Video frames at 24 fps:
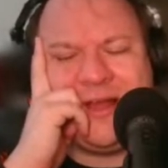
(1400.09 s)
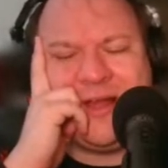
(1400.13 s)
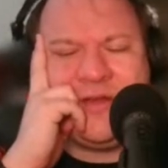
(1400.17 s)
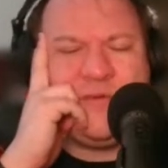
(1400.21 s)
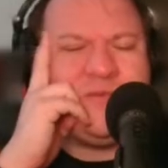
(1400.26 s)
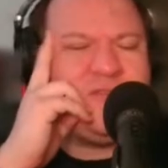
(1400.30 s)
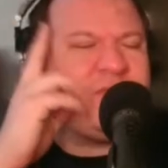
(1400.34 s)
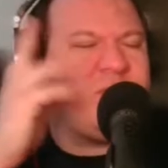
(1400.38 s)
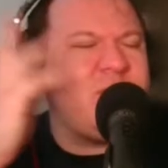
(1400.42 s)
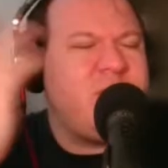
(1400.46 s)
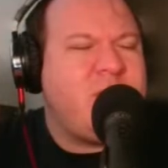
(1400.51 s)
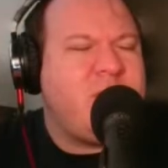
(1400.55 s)

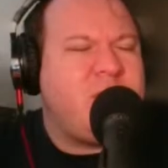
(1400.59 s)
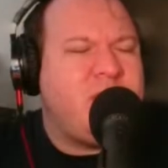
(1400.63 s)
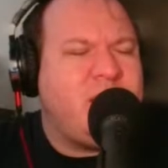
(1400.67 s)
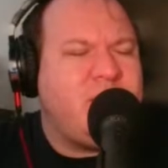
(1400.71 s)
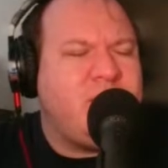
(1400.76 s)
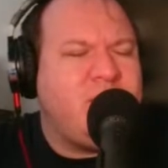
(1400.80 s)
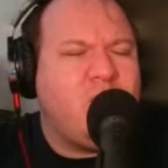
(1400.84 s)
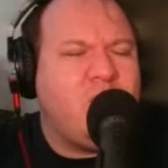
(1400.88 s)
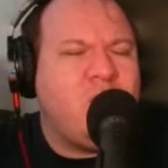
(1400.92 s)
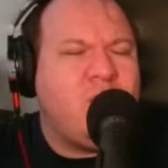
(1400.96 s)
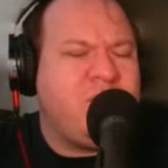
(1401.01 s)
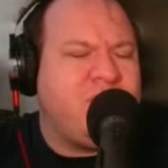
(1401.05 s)
I always remember
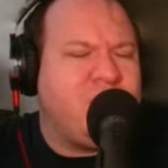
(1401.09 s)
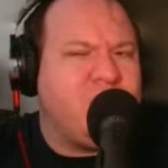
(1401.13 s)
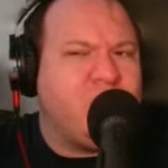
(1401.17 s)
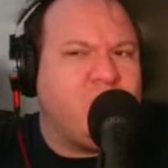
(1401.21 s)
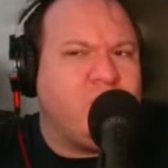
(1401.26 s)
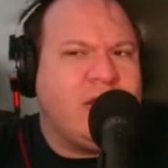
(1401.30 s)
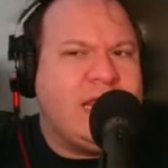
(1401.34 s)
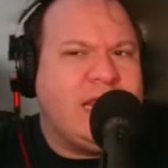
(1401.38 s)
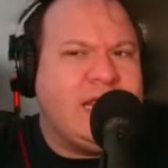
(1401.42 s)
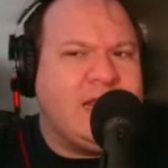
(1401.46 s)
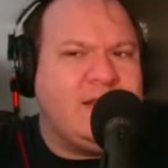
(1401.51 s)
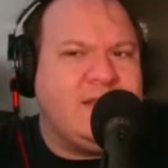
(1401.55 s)
him more with the
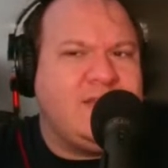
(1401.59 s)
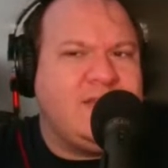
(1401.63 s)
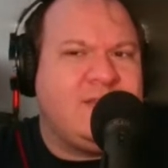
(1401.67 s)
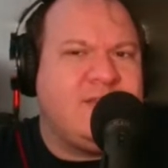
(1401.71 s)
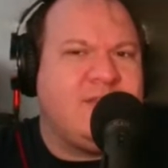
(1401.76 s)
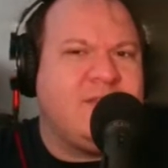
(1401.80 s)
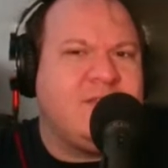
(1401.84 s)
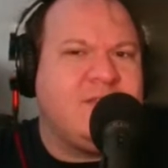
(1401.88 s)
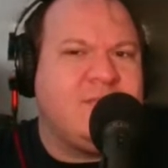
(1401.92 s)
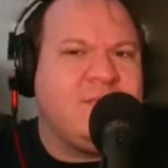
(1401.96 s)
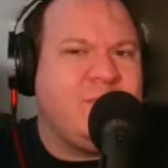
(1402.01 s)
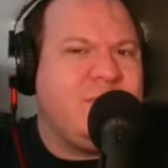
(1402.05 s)
green.
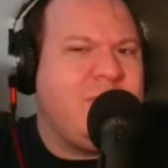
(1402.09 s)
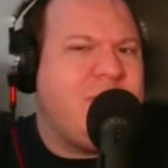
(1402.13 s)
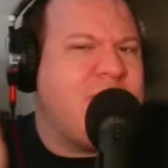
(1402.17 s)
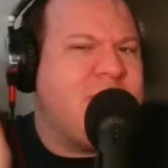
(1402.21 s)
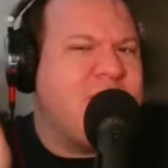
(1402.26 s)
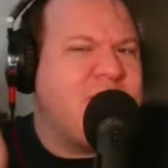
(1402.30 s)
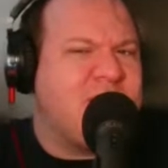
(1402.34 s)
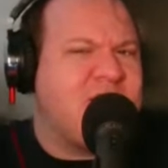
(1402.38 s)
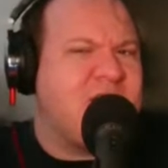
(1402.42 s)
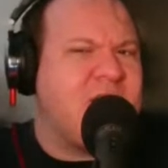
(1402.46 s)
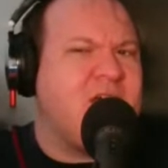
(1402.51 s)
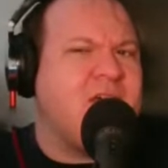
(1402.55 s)
This is
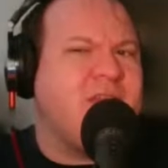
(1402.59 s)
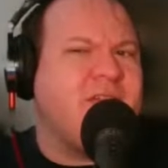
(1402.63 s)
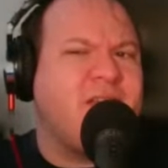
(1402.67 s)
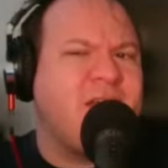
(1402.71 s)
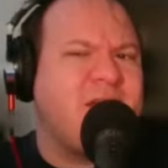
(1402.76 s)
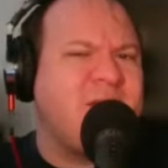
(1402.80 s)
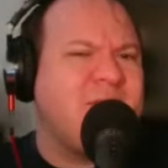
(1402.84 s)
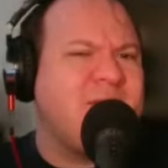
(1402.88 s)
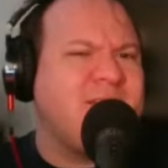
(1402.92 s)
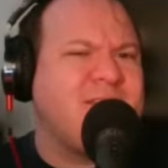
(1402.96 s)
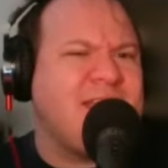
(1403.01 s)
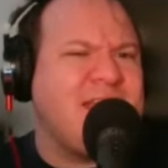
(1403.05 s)
maybe it's a
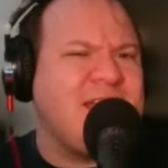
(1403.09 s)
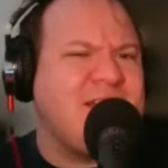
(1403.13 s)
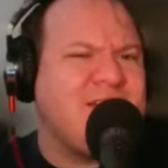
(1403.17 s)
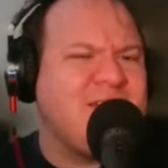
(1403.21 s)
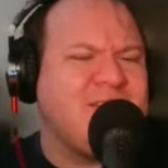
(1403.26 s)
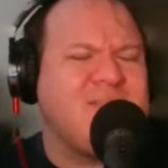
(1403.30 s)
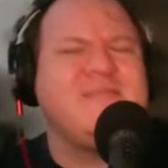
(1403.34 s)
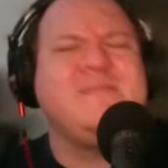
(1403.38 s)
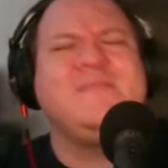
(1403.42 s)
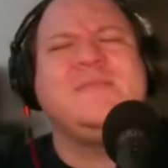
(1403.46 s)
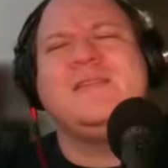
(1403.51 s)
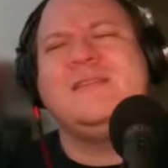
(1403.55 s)
coloring
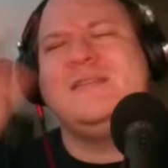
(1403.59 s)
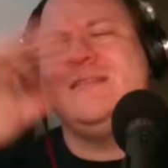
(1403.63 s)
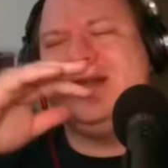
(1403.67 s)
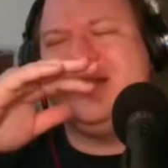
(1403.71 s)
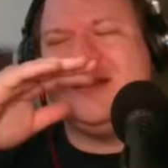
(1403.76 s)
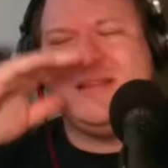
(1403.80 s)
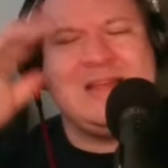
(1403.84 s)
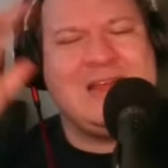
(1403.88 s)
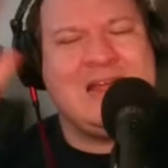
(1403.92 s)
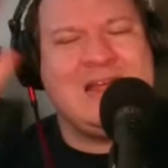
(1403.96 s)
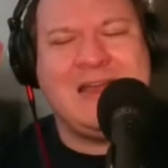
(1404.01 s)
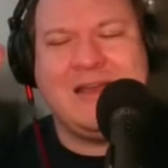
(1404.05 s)
mistake or
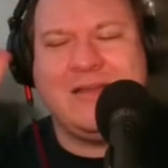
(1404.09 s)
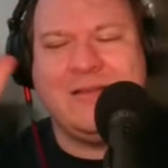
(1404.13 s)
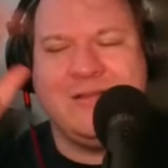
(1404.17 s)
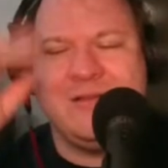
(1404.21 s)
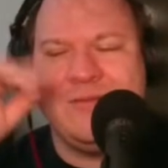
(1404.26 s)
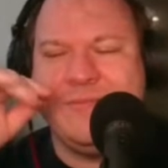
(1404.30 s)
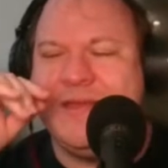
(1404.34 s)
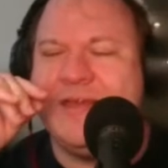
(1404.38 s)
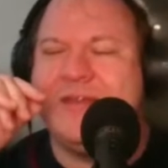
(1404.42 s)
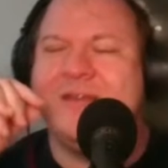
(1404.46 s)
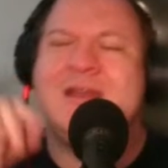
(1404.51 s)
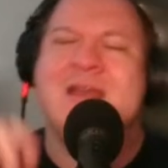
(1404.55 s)
something. I don't
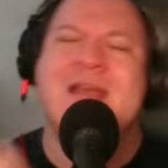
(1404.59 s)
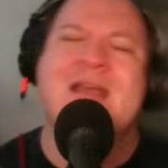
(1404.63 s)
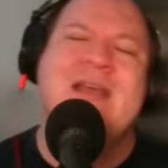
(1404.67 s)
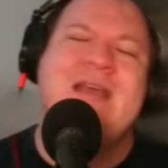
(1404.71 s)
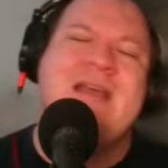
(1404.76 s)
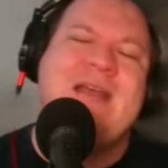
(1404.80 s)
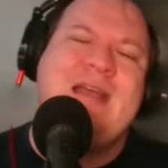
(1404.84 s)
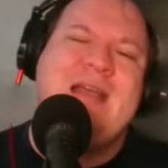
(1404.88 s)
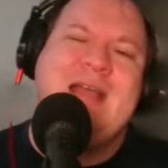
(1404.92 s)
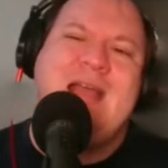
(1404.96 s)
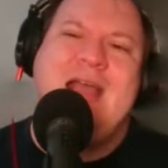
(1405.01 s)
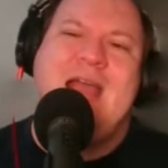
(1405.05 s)
know, man.
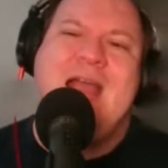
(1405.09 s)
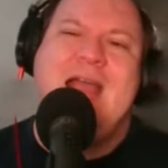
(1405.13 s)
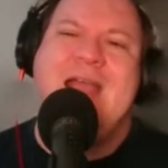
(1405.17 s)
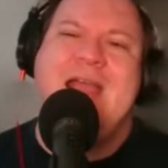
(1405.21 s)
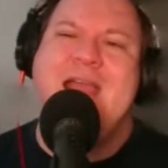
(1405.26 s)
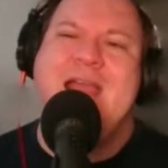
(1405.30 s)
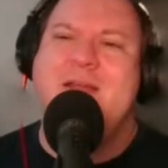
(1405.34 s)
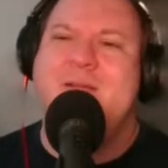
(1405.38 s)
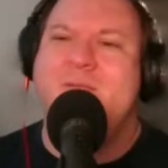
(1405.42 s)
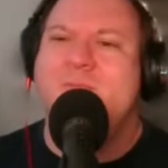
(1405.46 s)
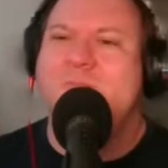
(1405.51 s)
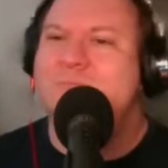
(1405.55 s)

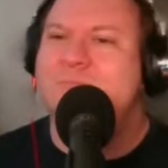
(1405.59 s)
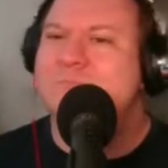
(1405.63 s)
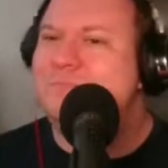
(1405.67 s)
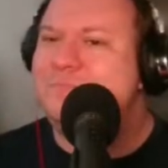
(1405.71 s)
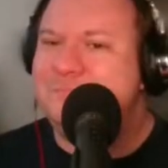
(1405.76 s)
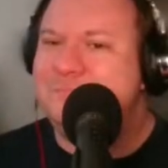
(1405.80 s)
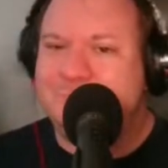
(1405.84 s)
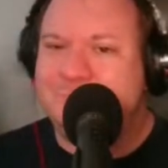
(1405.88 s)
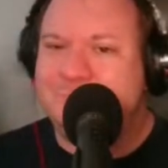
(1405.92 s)
And